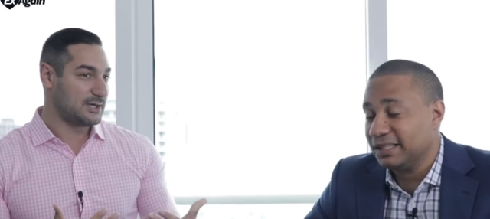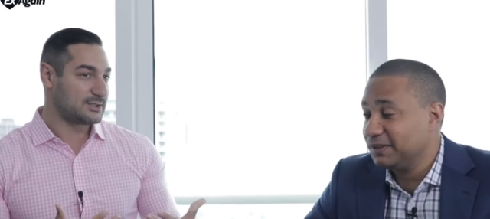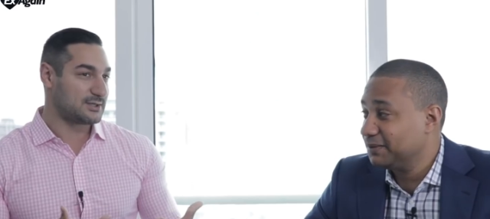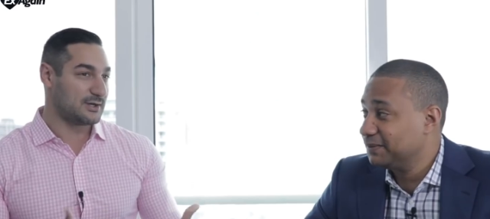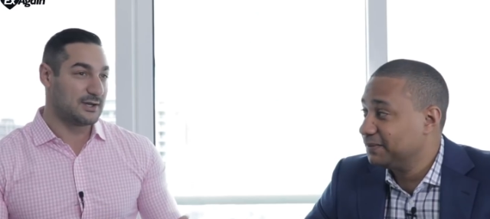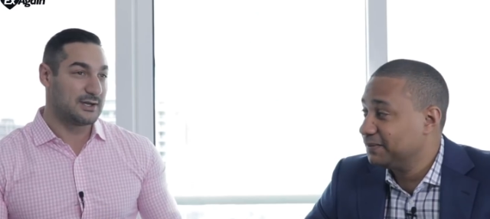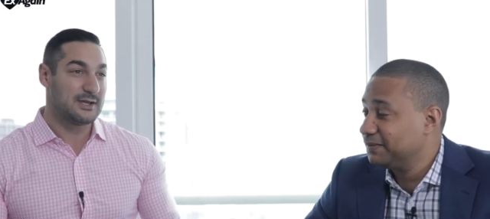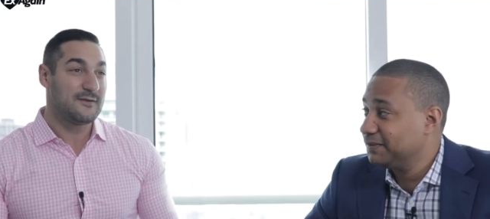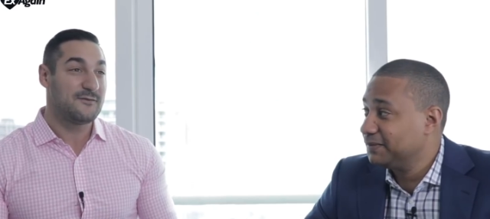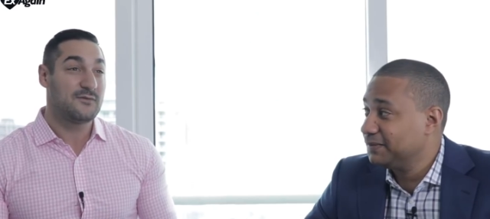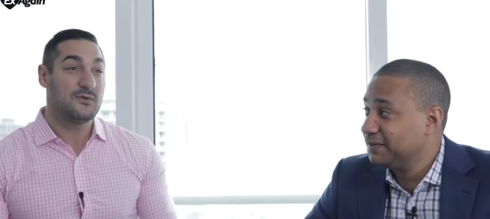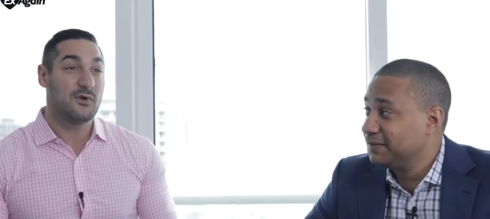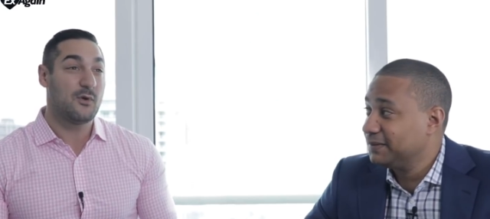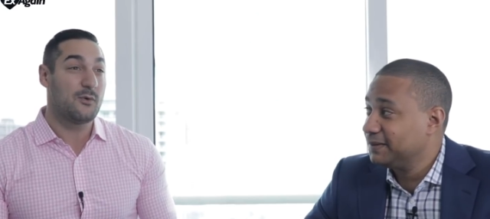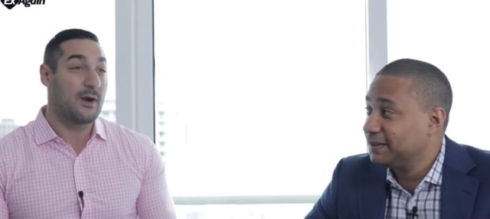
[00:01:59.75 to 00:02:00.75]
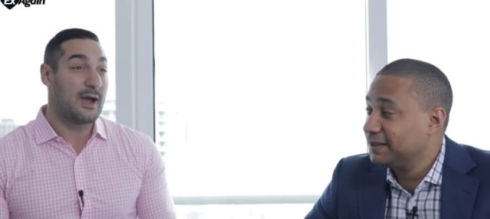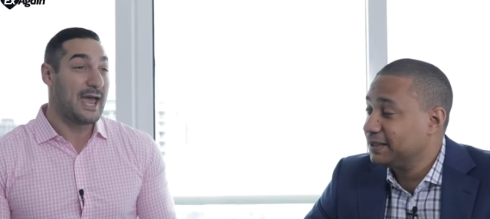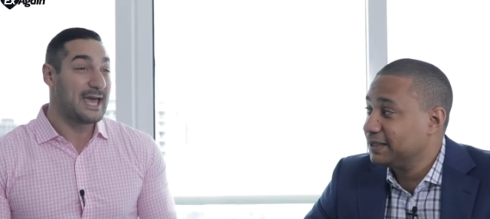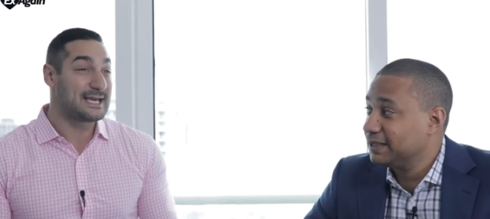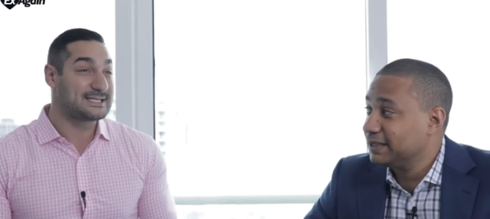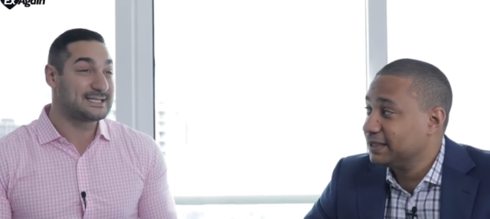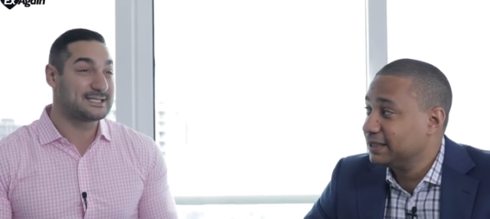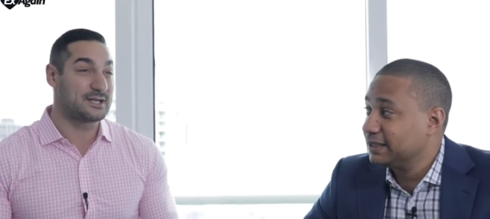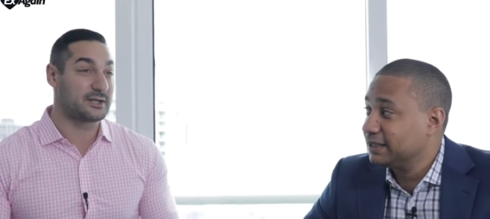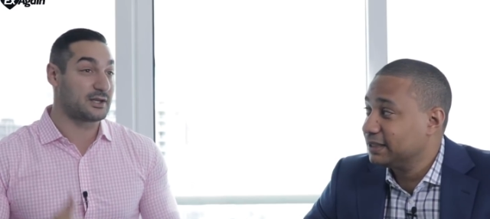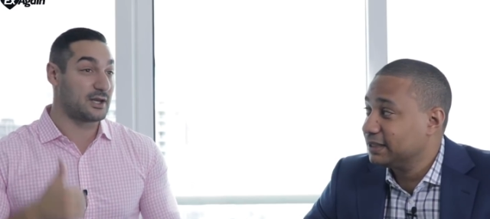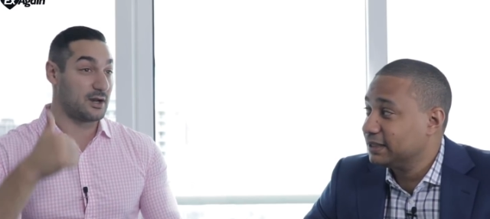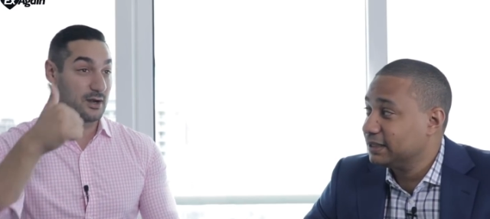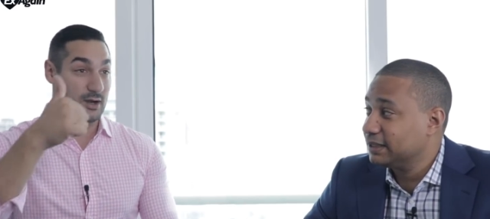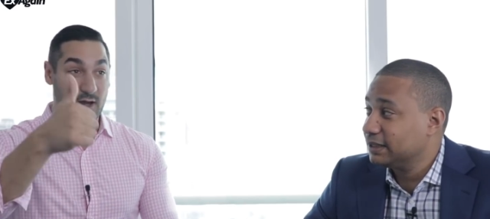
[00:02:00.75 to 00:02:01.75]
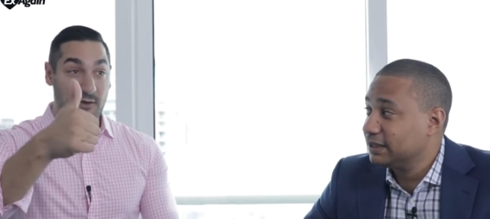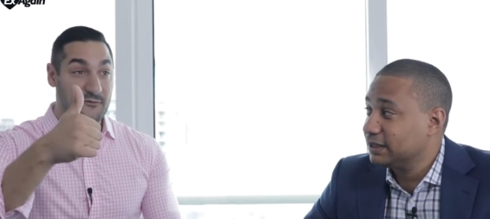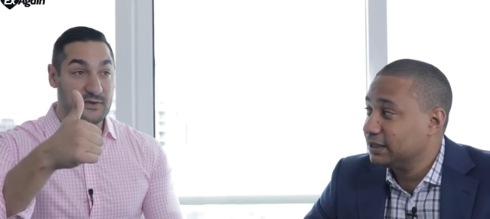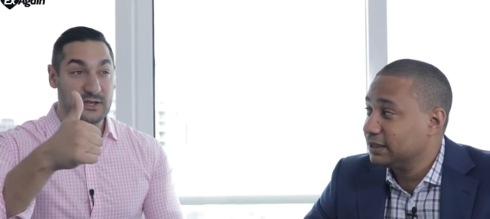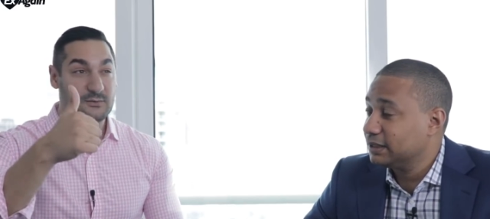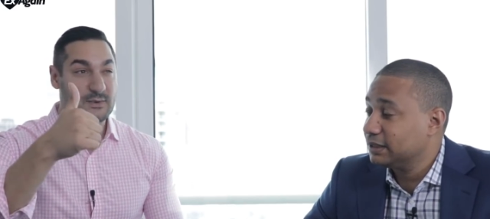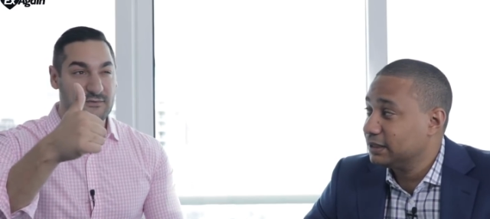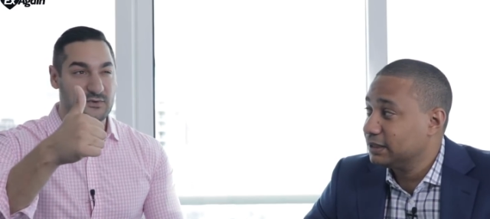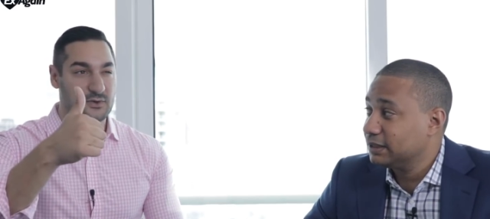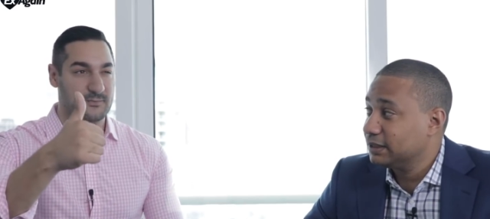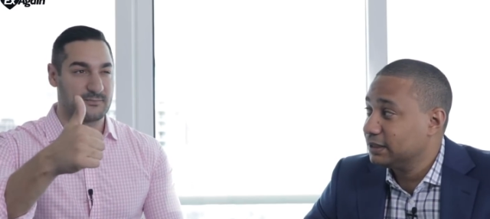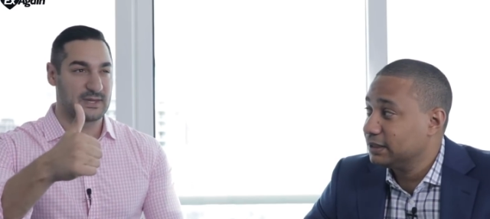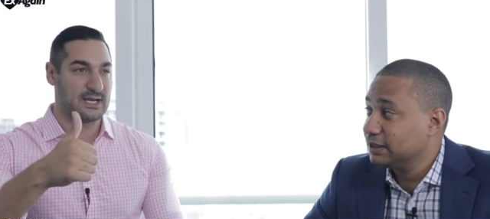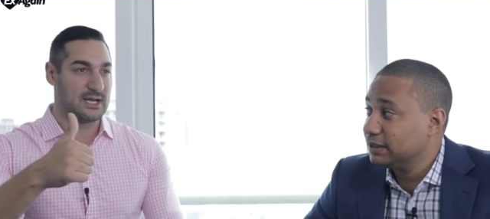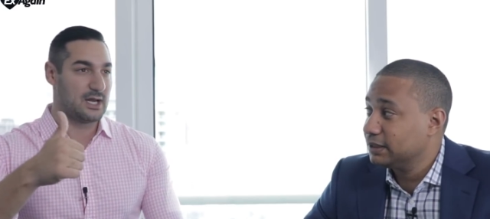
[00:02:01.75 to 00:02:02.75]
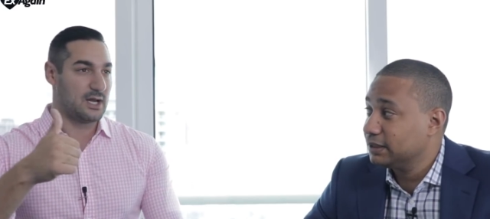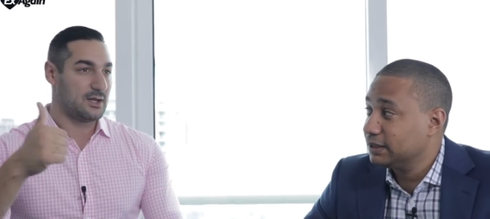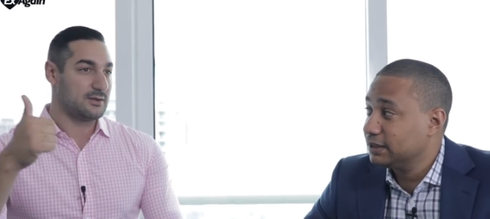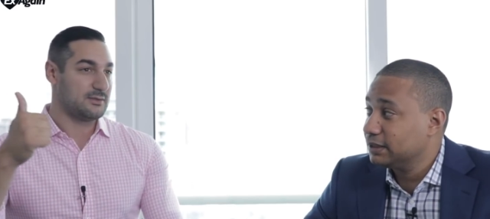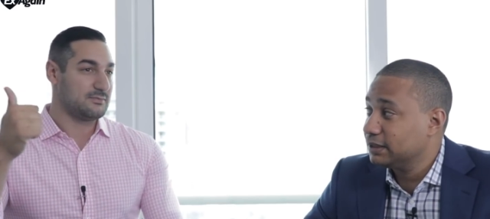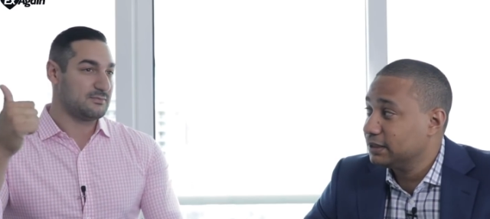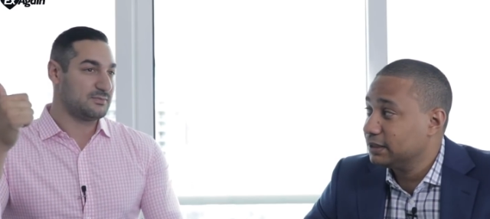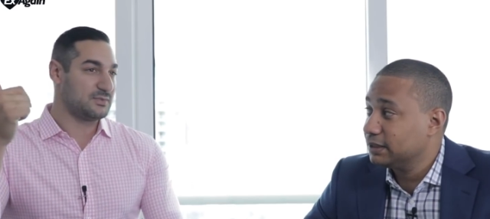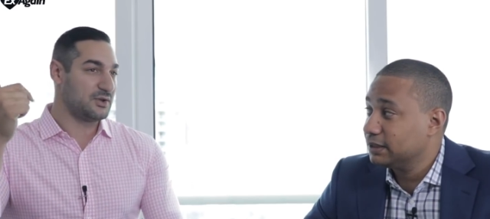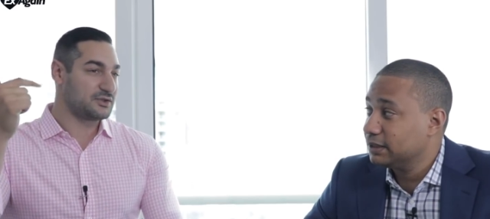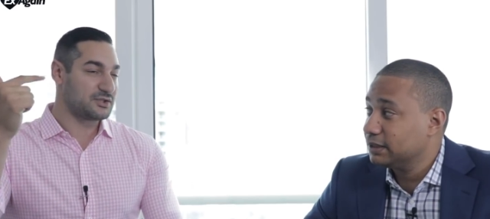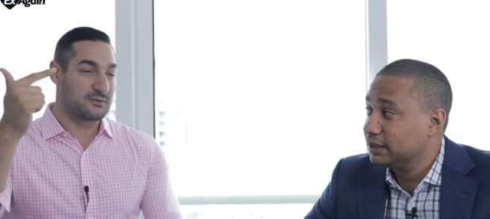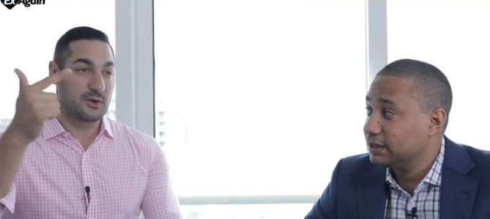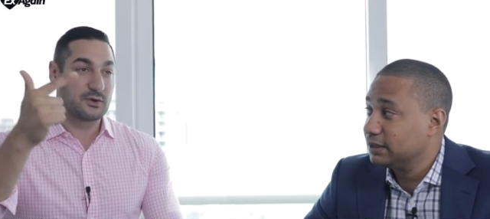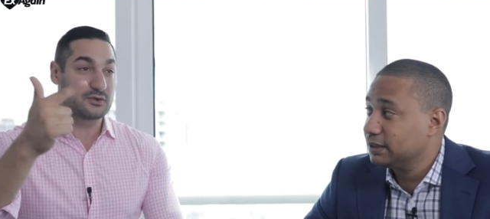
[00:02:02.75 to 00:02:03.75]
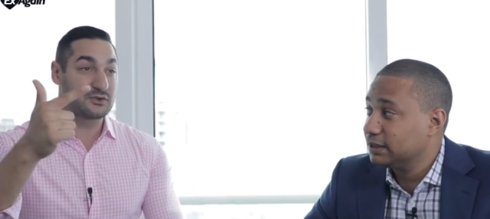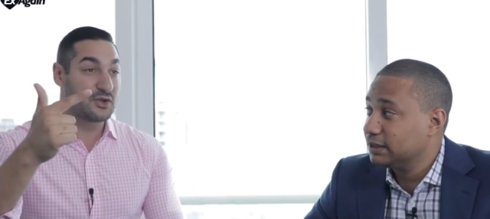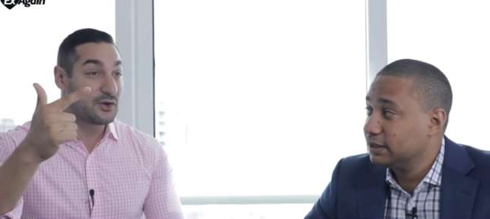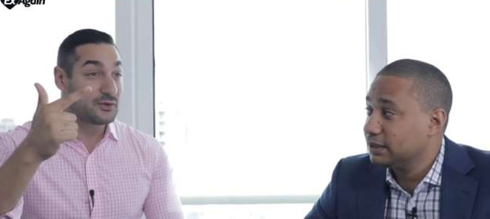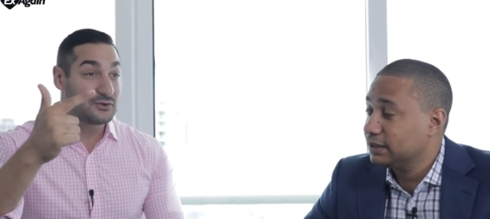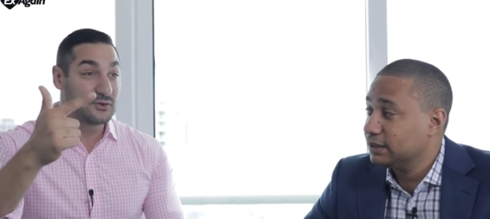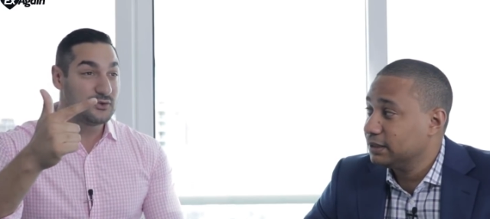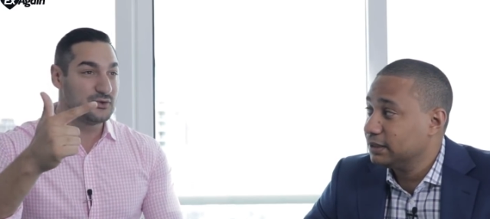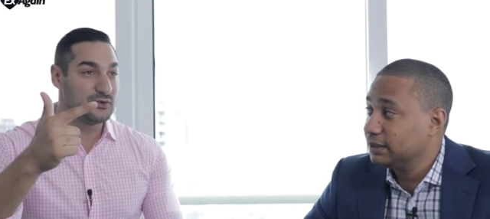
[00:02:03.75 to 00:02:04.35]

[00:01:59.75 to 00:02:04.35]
Speaker 1: so if your ex is not laughing with you, doesn't want to talk to